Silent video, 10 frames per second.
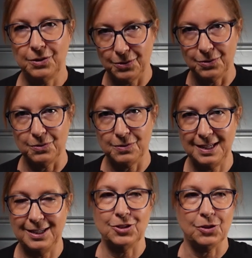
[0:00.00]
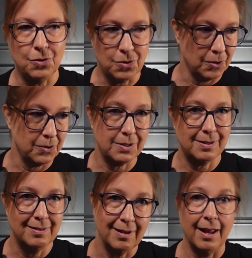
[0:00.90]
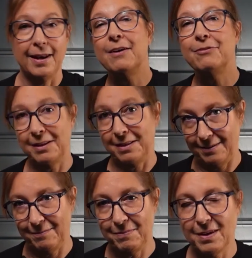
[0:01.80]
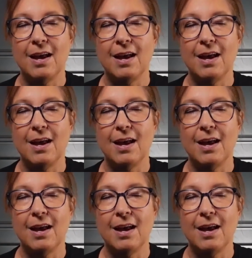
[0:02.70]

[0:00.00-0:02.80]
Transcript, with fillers: to teach a course on everything.